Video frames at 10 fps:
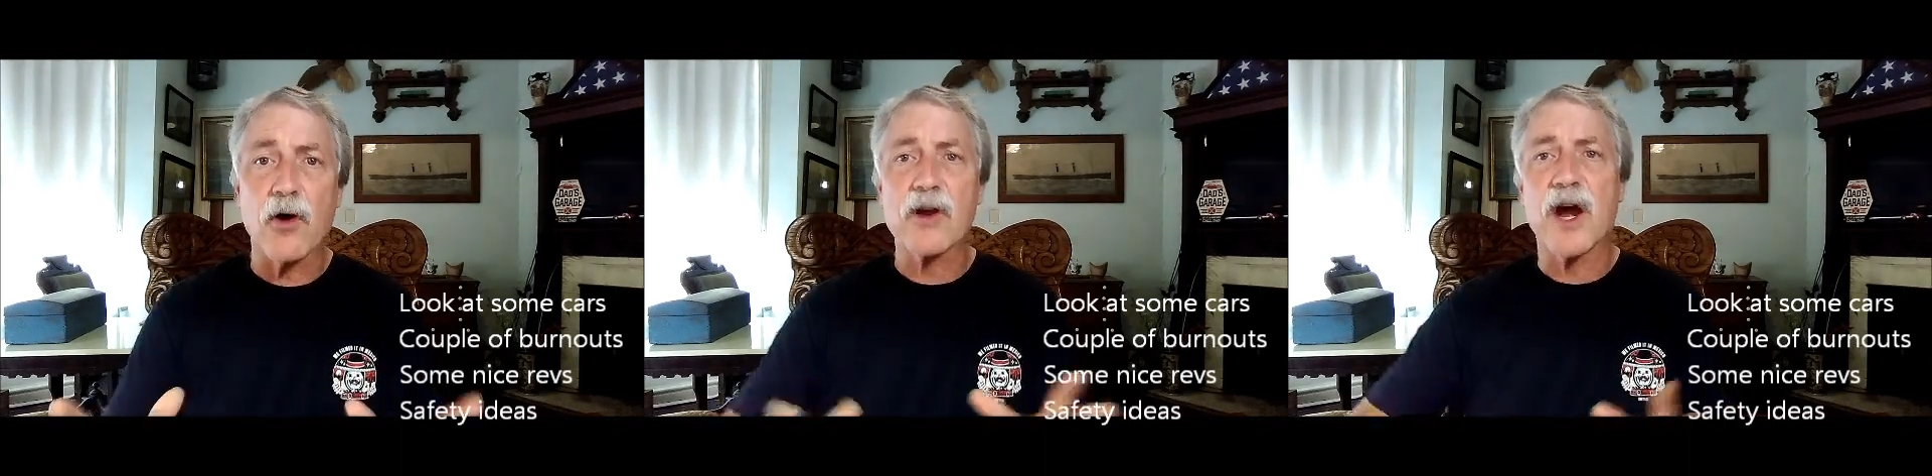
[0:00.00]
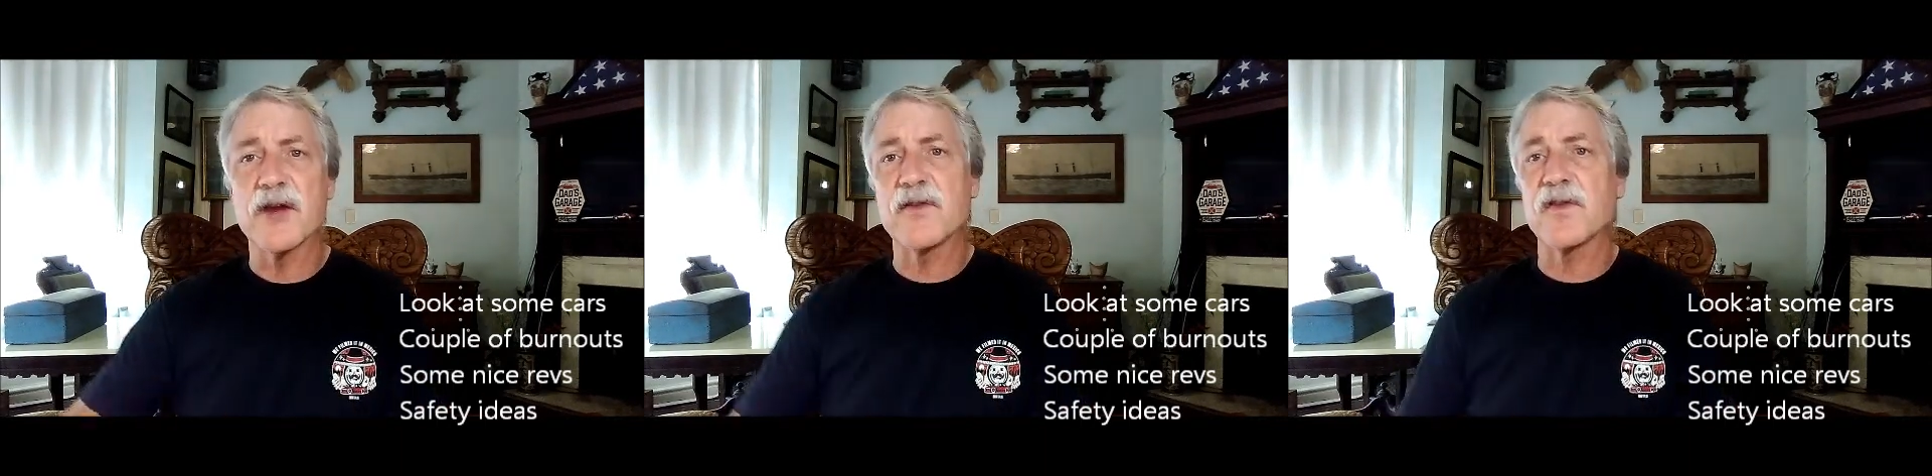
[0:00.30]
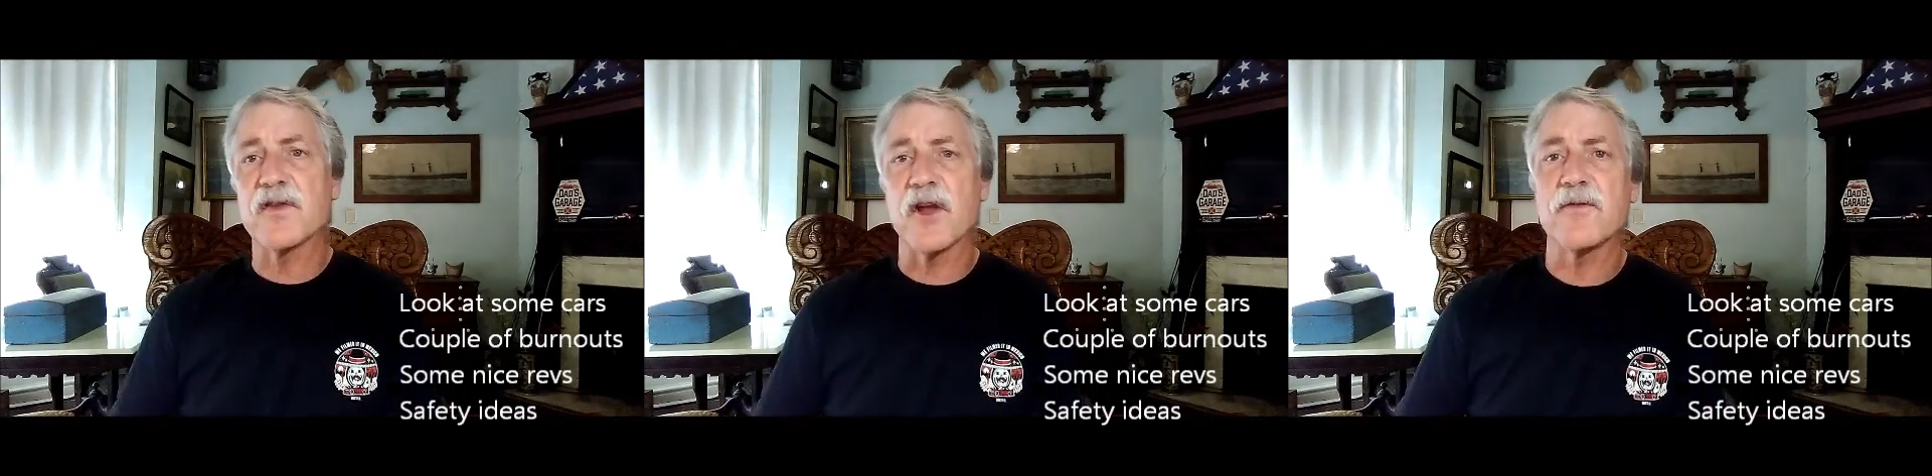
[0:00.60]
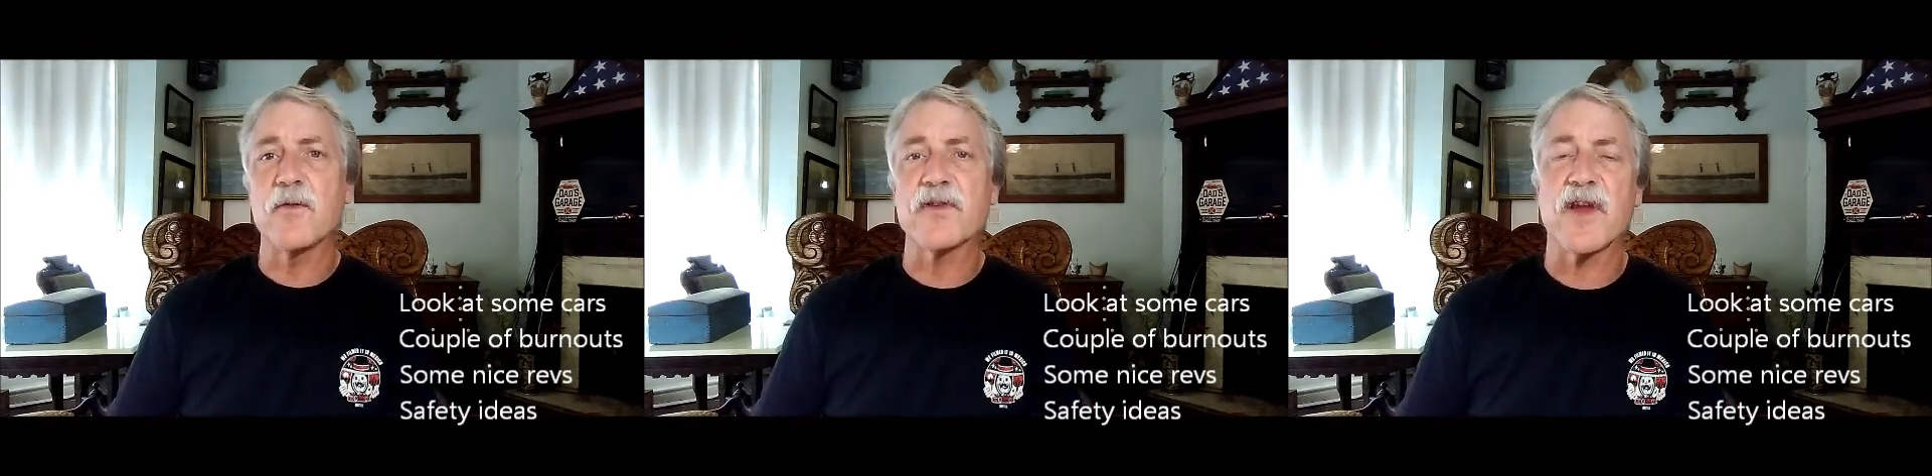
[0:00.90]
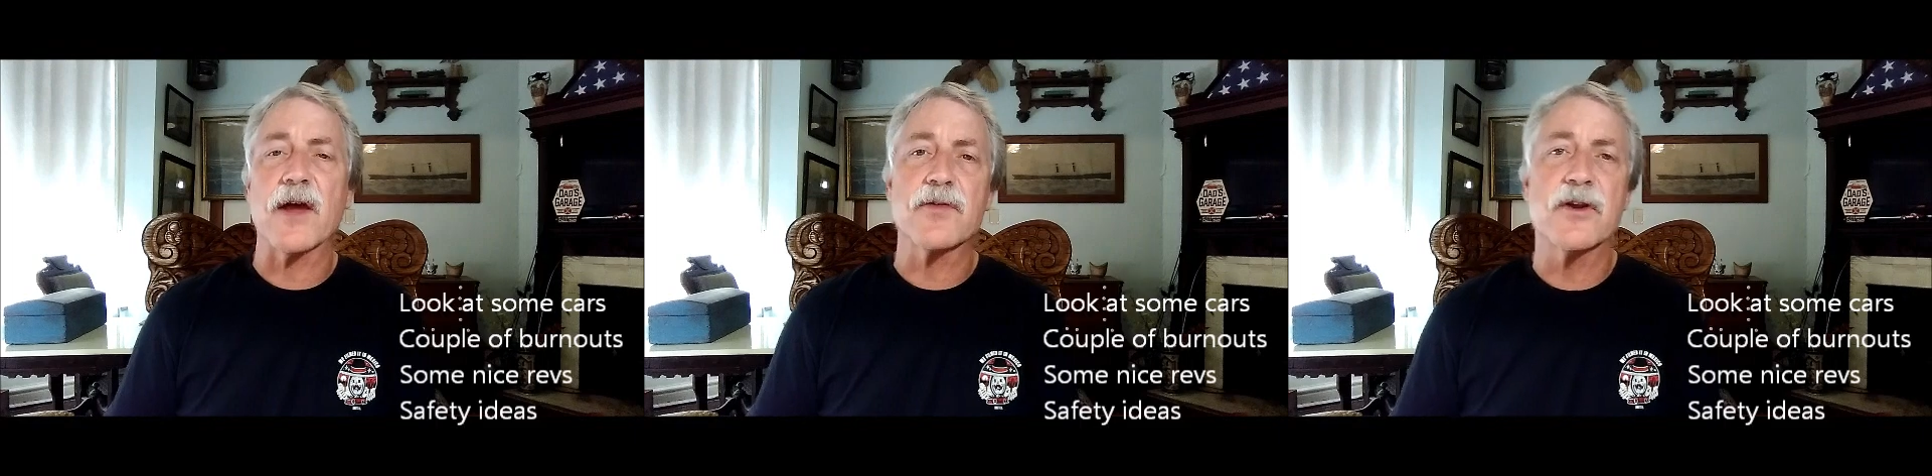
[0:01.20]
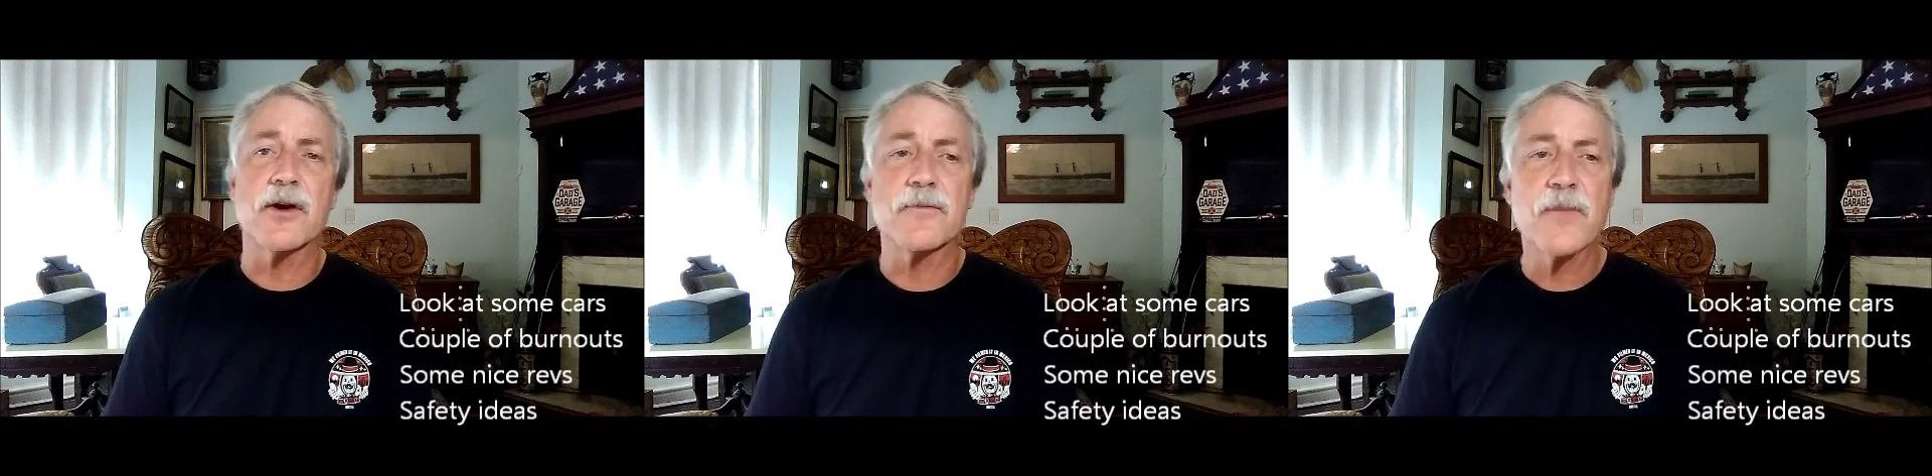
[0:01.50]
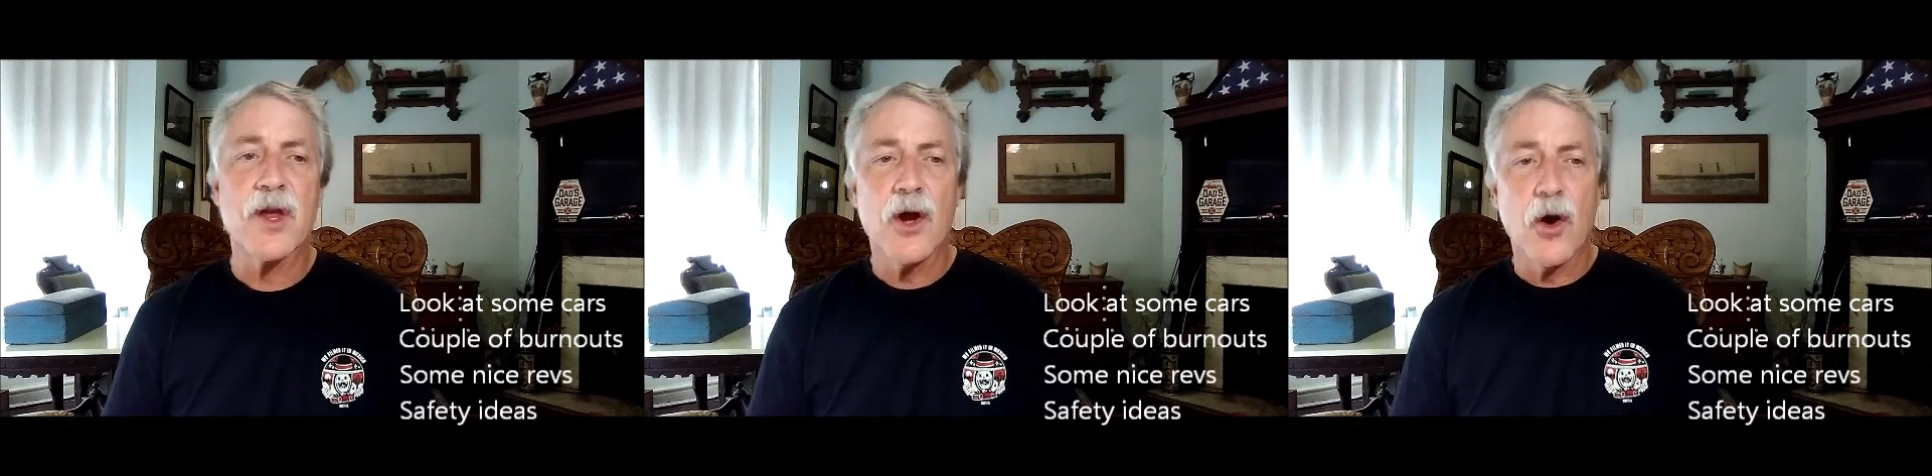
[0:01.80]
all kinds of stuff was out there.